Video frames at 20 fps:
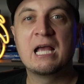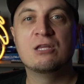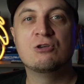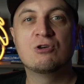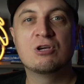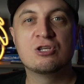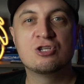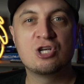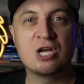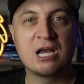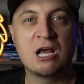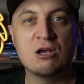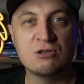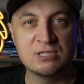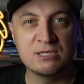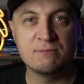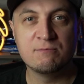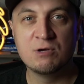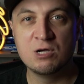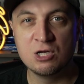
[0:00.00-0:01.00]
and you can check
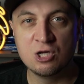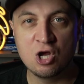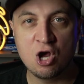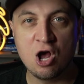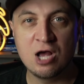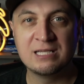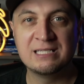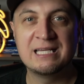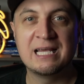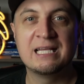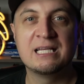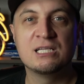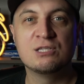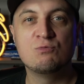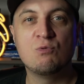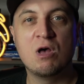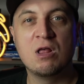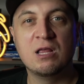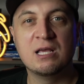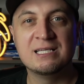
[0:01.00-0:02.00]
out some good content
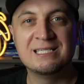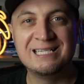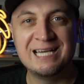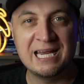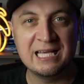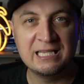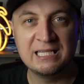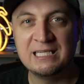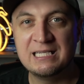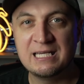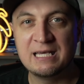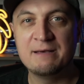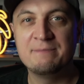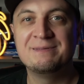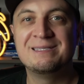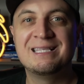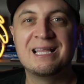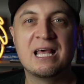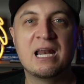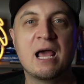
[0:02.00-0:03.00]
as well as daily
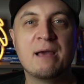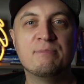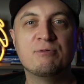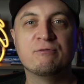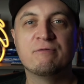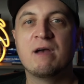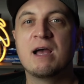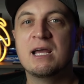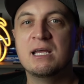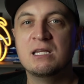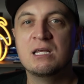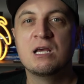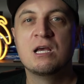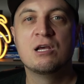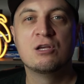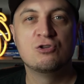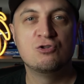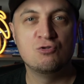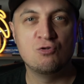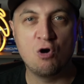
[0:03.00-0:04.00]
tips that I provide
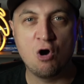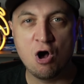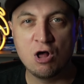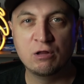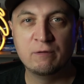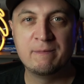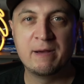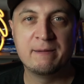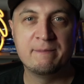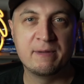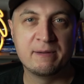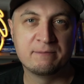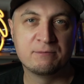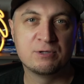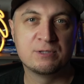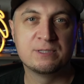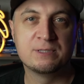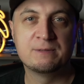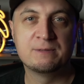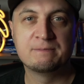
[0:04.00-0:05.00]
to all of my
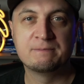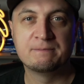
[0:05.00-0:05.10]
members.